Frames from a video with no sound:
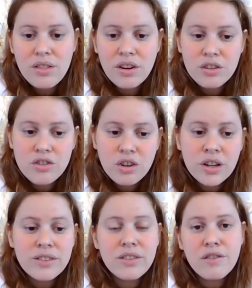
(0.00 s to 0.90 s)
their
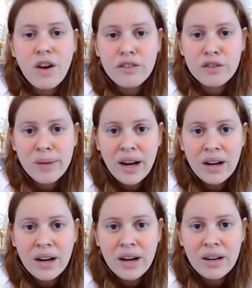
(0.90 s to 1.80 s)
endurance far from
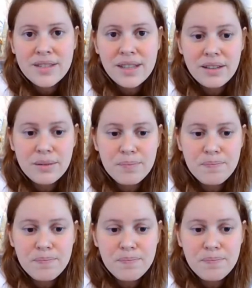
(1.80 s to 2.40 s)
guaranteed.